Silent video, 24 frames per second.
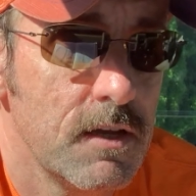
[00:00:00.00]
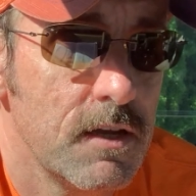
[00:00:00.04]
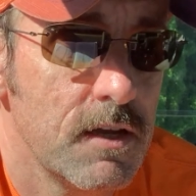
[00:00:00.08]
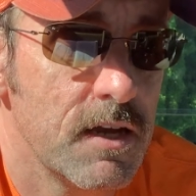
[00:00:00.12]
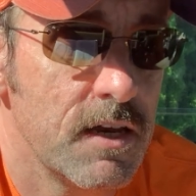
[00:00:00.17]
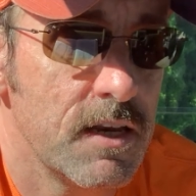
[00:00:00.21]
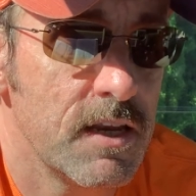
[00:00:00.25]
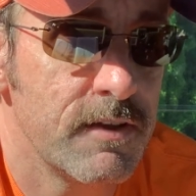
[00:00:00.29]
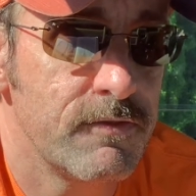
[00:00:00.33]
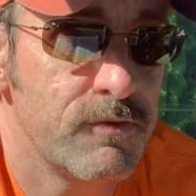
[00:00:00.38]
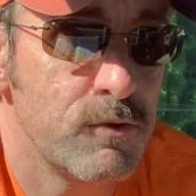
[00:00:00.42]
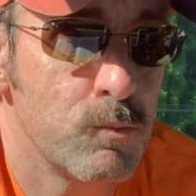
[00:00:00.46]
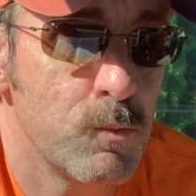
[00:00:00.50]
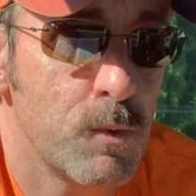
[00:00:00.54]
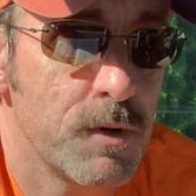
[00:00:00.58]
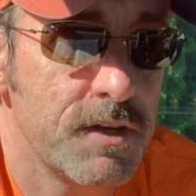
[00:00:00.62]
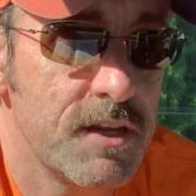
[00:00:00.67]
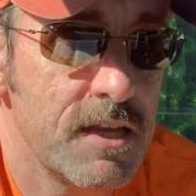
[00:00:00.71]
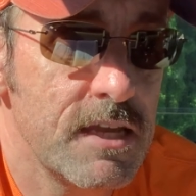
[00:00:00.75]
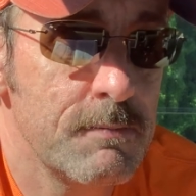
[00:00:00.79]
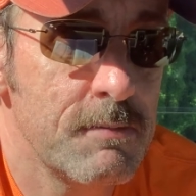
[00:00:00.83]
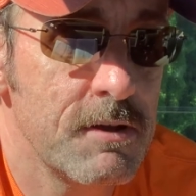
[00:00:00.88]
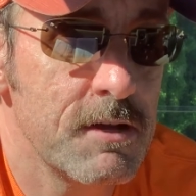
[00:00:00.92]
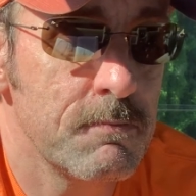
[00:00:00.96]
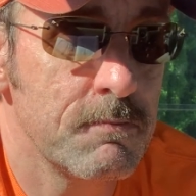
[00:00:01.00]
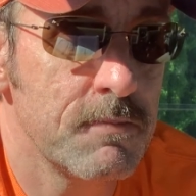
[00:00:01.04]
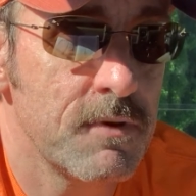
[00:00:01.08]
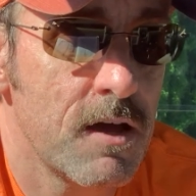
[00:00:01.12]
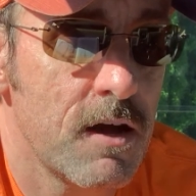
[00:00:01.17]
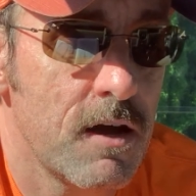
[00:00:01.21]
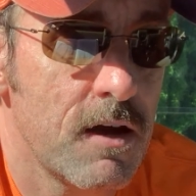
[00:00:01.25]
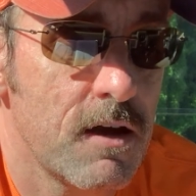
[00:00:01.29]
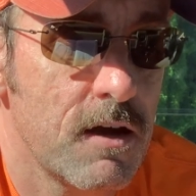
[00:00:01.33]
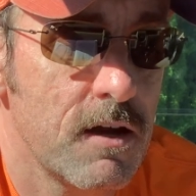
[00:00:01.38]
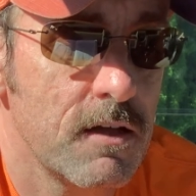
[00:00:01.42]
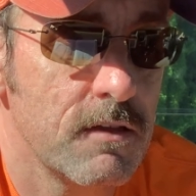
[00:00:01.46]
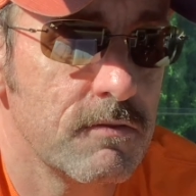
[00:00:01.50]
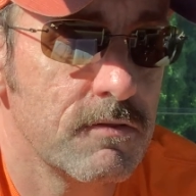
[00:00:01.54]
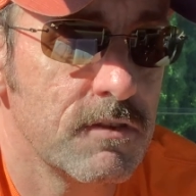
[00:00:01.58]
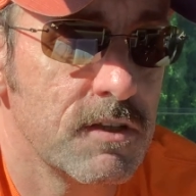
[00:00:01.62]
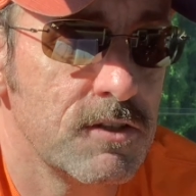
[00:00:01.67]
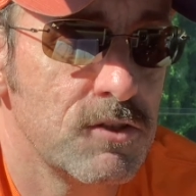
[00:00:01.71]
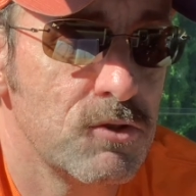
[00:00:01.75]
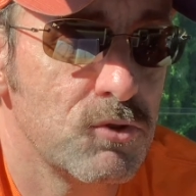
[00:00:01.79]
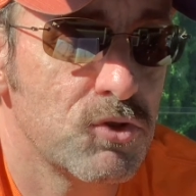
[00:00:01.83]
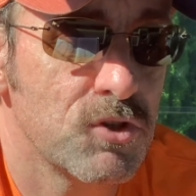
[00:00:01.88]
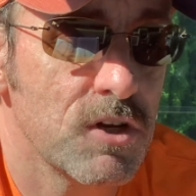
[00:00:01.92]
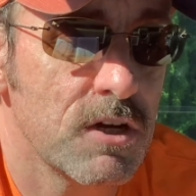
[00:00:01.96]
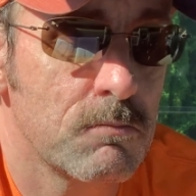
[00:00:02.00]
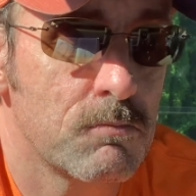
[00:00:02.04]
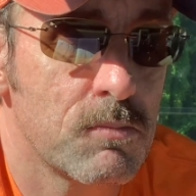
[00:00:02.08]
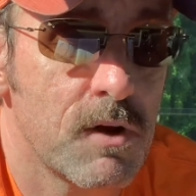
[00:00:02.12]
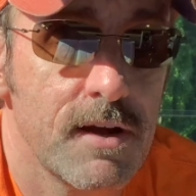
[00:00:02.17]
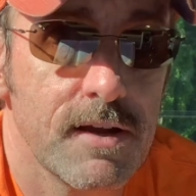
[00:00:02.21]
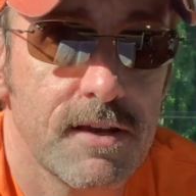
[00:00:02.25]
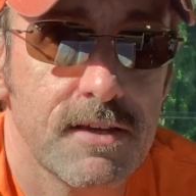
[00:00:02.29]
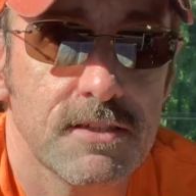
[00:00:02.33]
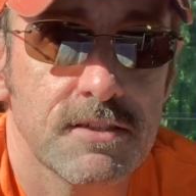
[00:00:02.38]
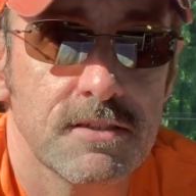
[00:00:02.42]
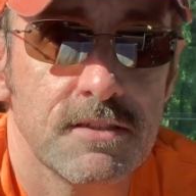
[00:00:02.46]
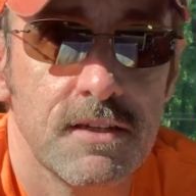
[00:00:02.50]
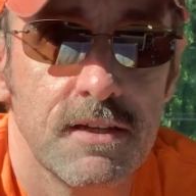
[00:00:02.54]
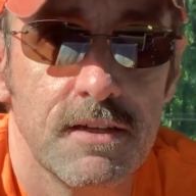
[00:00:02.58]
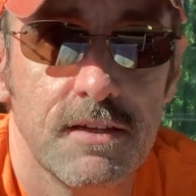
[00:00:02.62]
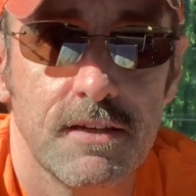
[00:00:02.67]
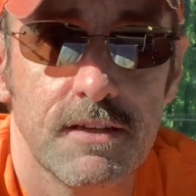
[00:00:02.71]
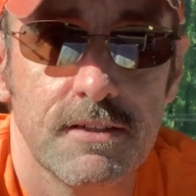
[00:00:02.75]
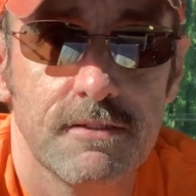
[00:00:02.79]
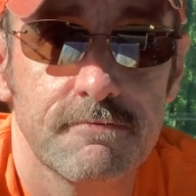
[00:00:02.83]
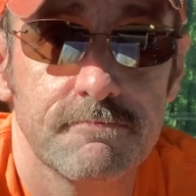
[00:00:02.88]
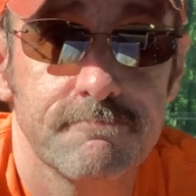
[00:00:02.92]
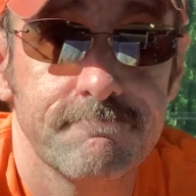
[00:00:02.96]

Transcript: And if you redeem him not, then you shall break his neck.